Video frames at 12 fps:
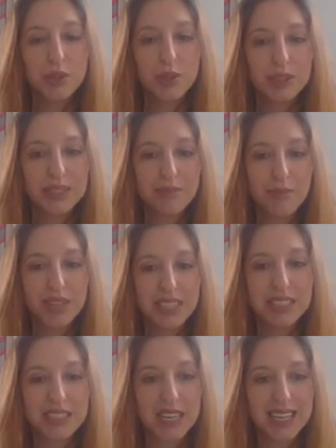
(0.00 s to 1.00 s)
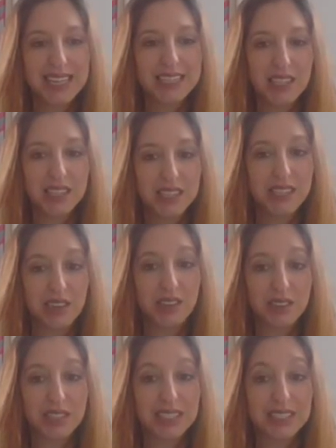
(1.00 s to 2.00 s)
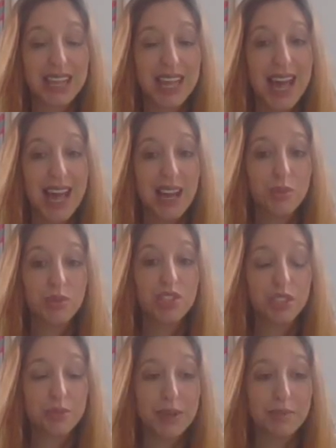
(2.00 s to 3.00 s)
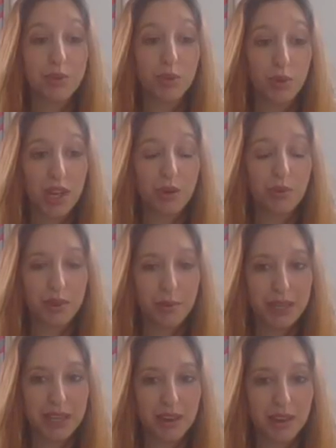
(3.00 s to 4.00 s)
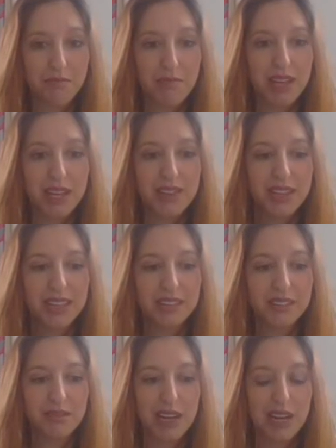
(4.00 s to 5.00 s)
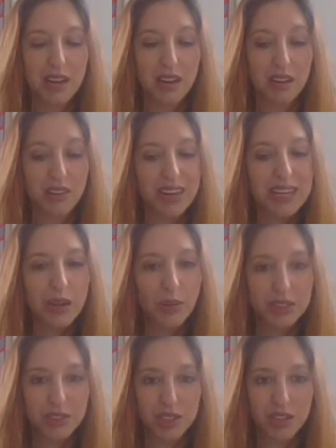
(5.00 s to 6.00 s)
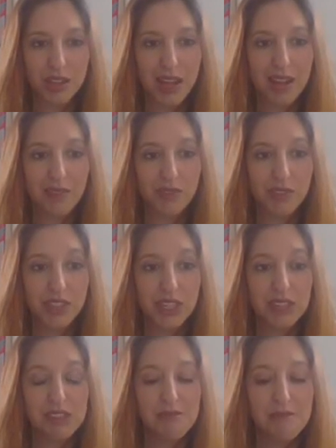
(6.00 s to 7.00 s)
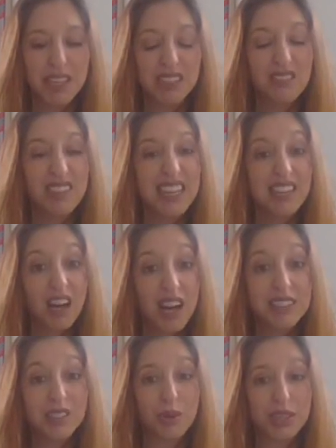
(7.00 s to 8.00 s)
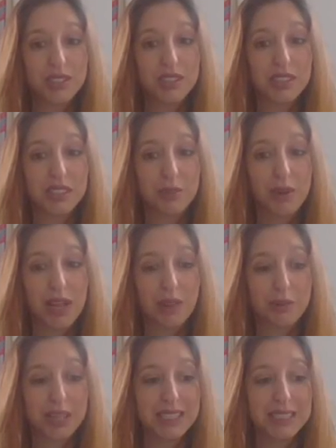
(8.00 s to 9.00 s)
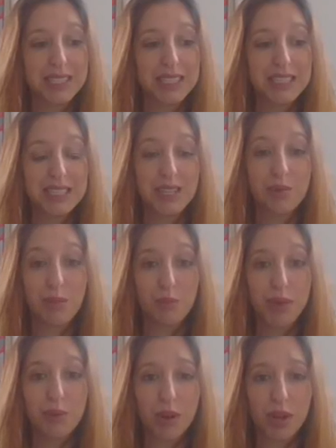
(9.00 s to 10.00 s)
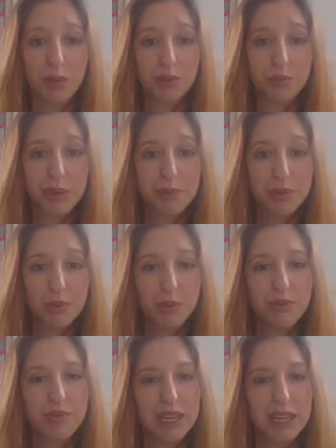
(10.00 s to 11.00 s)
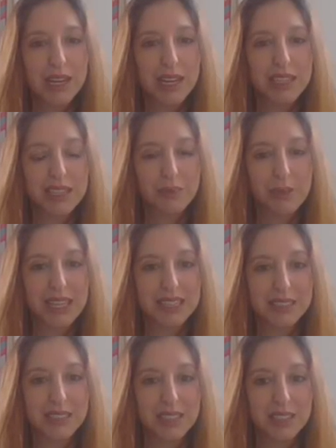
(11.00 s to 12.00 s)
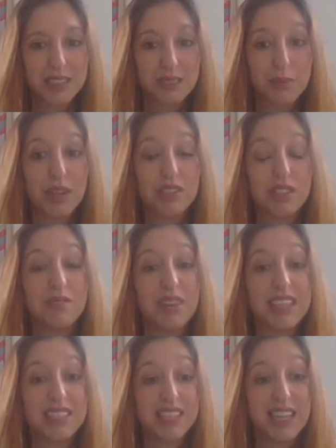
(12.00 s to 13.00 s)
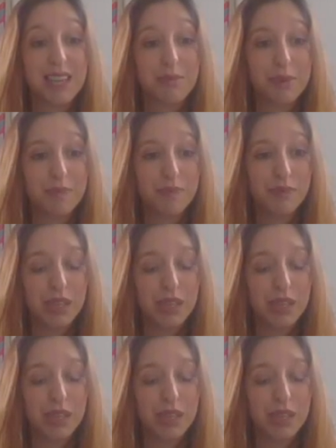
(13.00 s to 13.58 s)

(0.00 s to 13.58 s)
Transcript: So, something that I get asked a lot is how should people work with a PR? And I think that's really a great question. And it's a really kind question as well, because certainly when we work with people, we really like to be considered as part of their team.